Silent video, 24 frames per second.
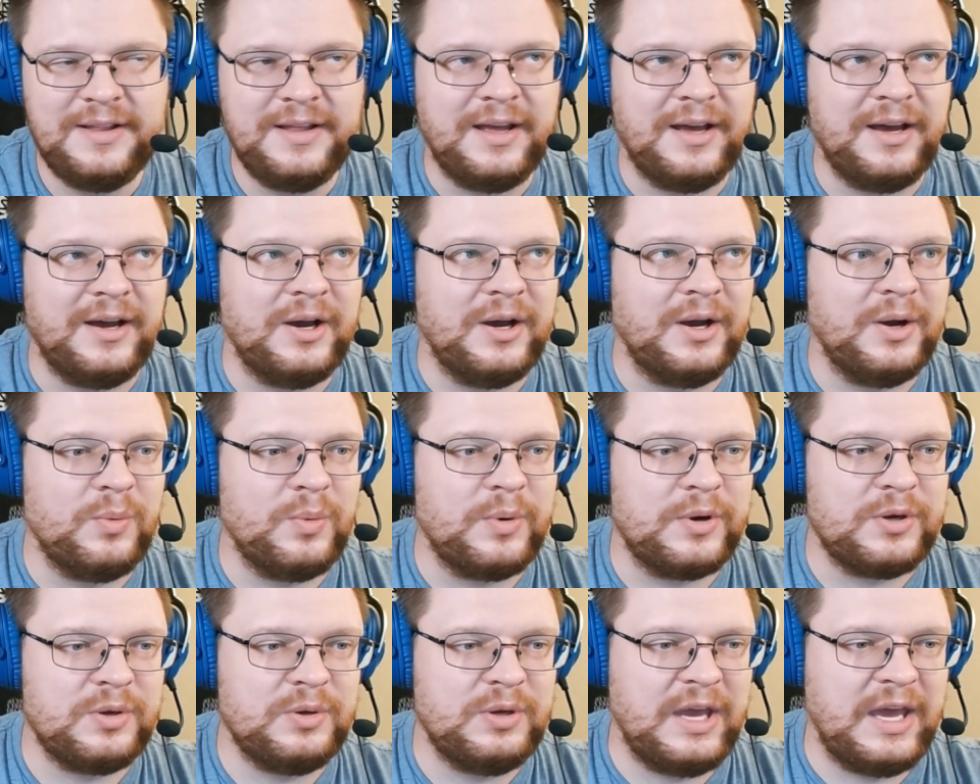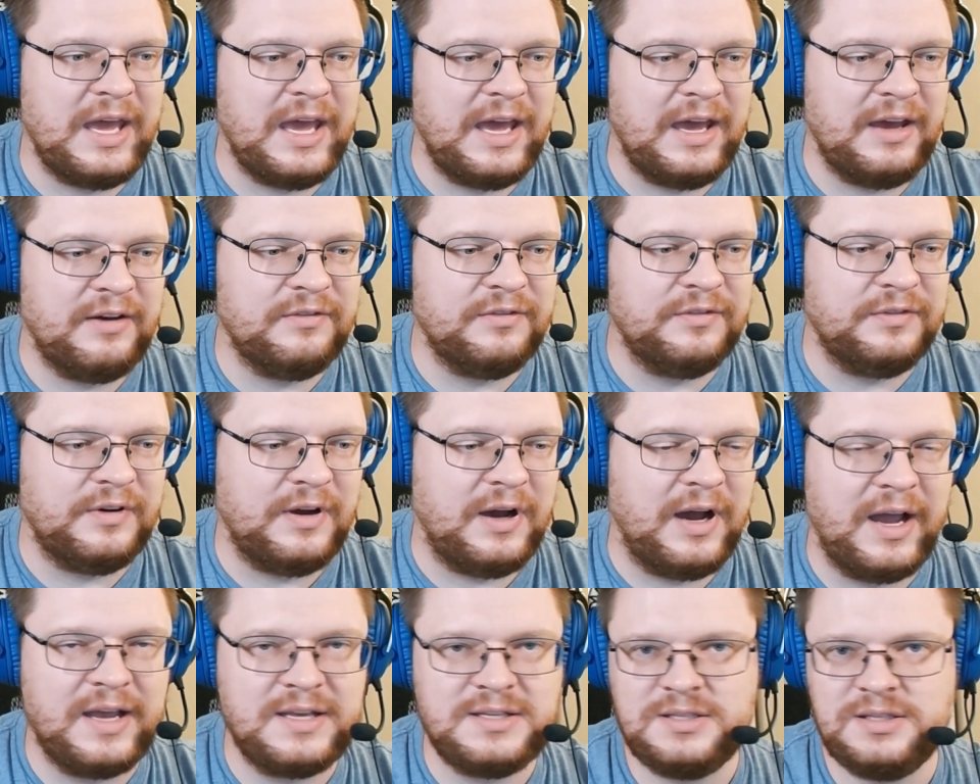uh, where you have
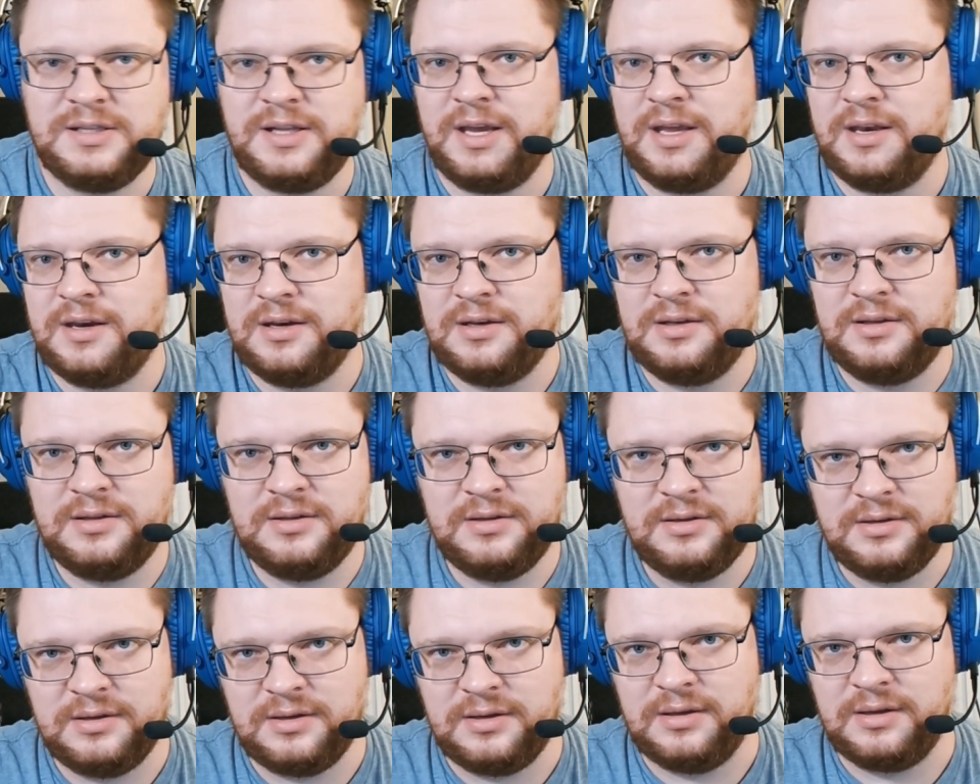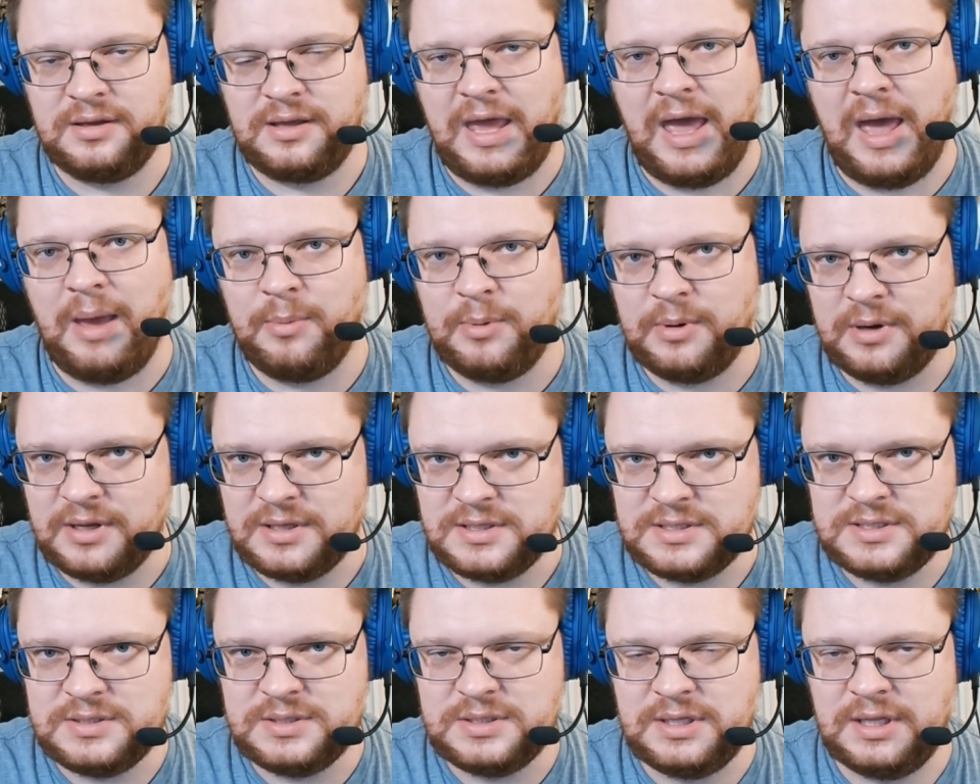isolated uh,
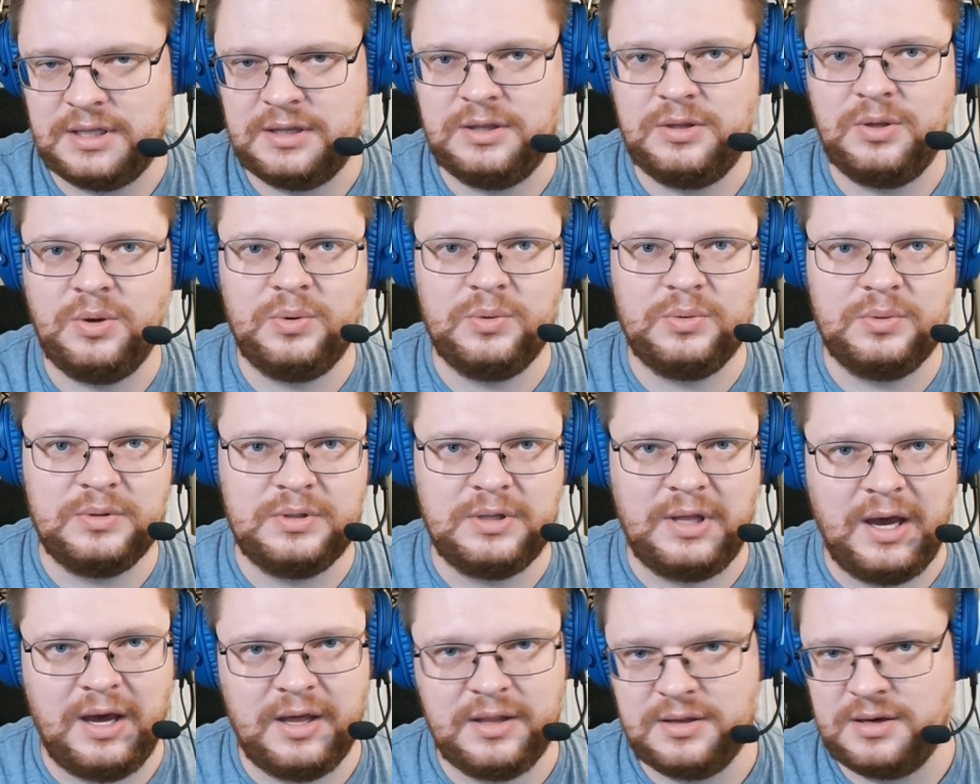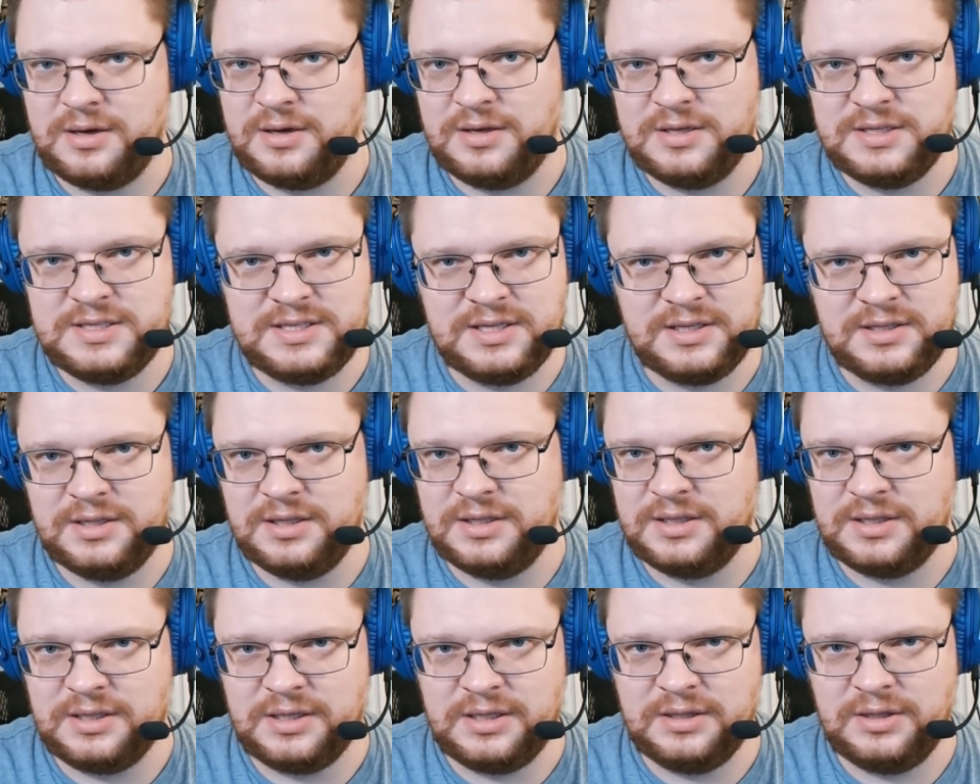cabinets that don't other
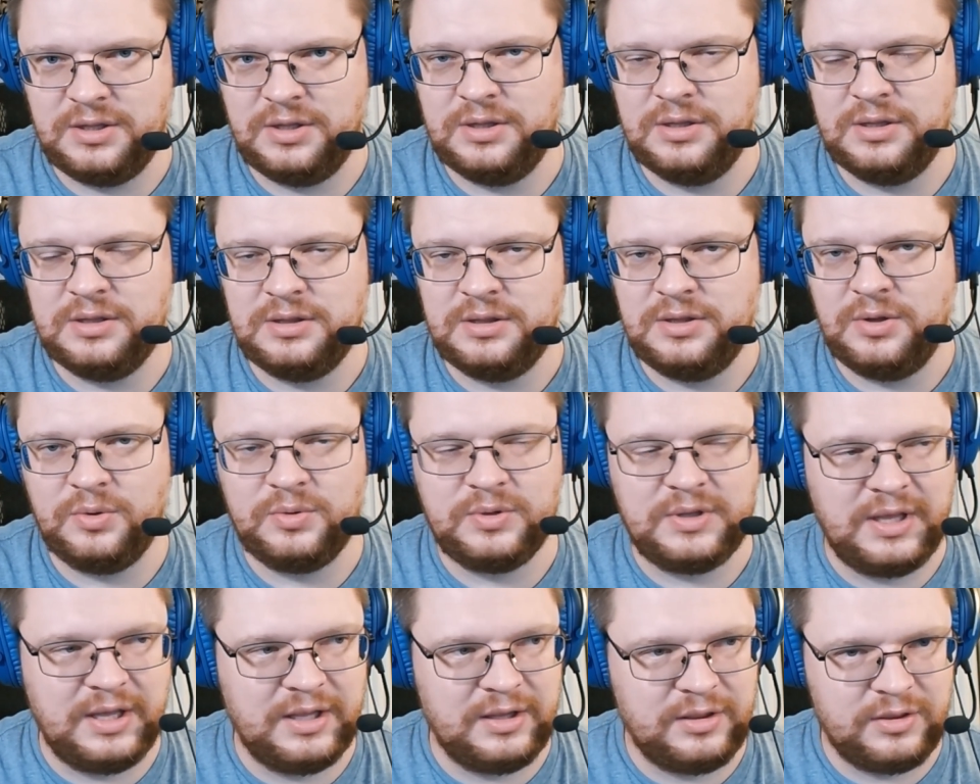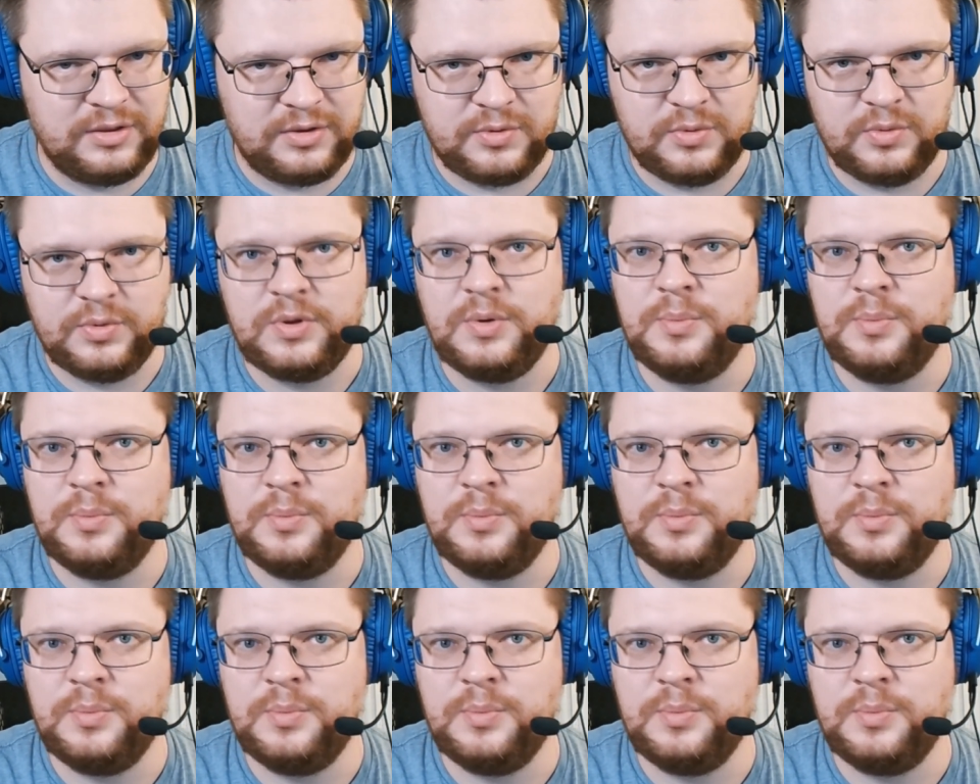signal don't get through.